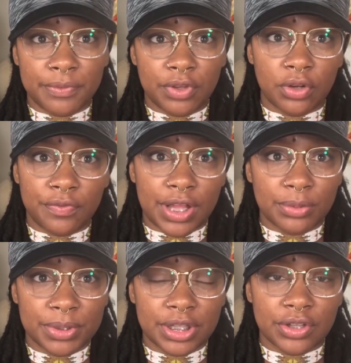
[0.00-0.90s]
If you don't follow
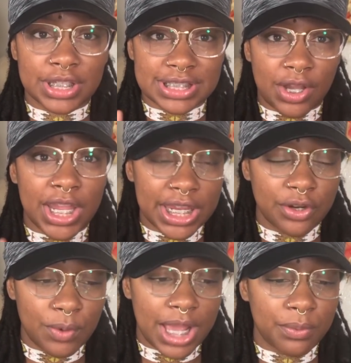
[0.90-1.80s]
me there, that's how I
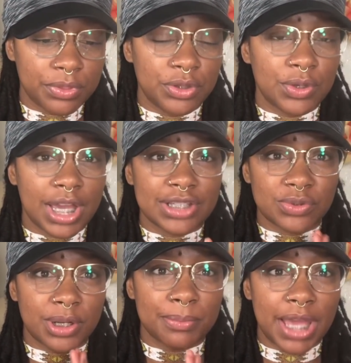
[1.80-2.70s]
interact with you guys
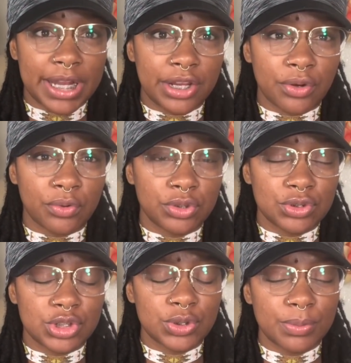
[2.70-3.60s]
when I'm not here on
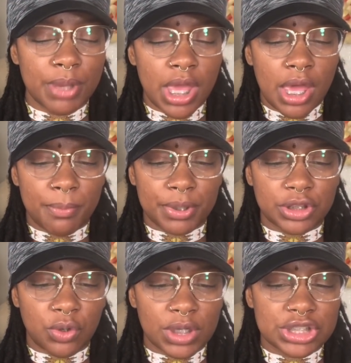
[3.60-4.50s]
YouTube. But
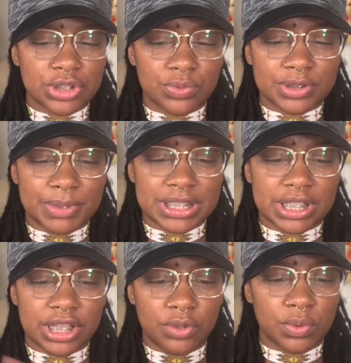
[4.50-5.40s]
the question was
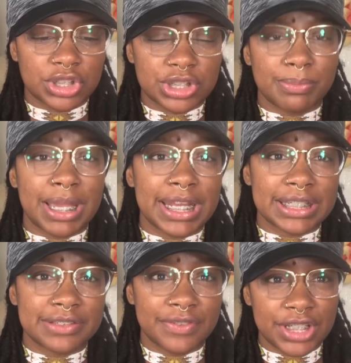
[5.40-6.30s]
basically, what should my
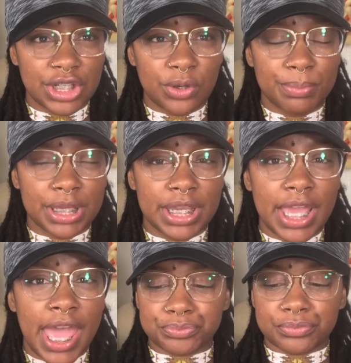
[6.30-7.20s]
next video be?
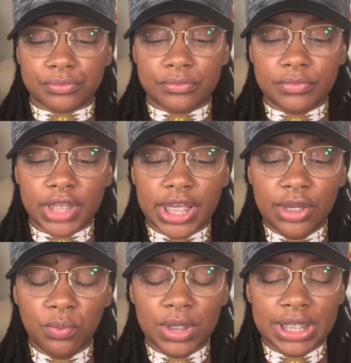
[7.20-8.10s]

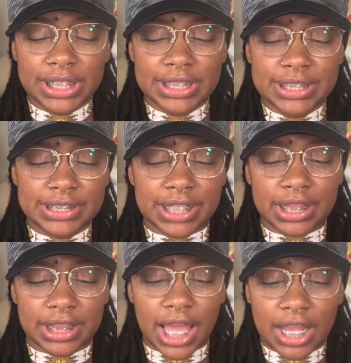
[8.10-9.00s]
It was a
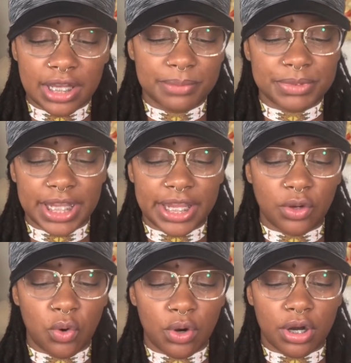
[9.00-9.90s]
lock update
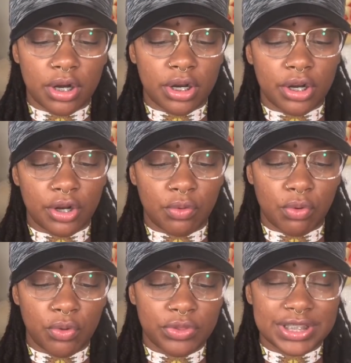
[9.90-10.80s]
or
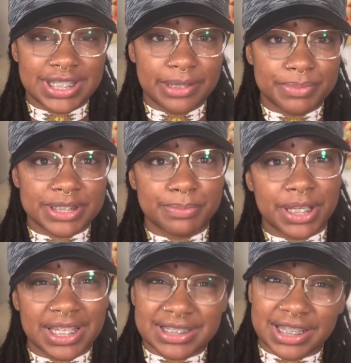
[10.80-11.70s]
growth tips,
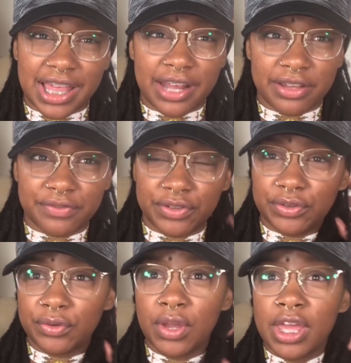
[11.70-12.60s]
because a lot of
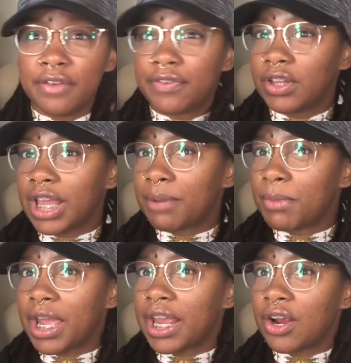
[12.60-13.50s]
you feel like
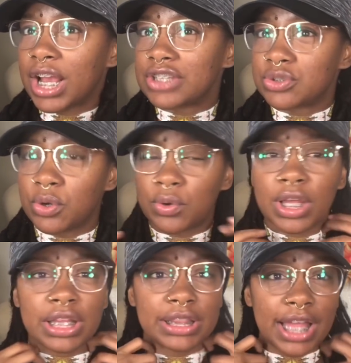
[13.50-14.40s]
my hair has grown
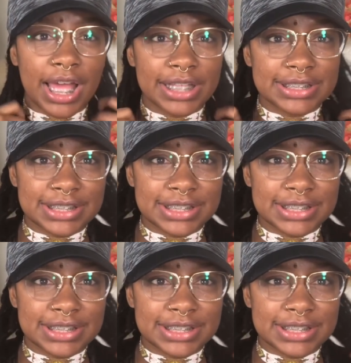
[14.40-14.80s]
a lot,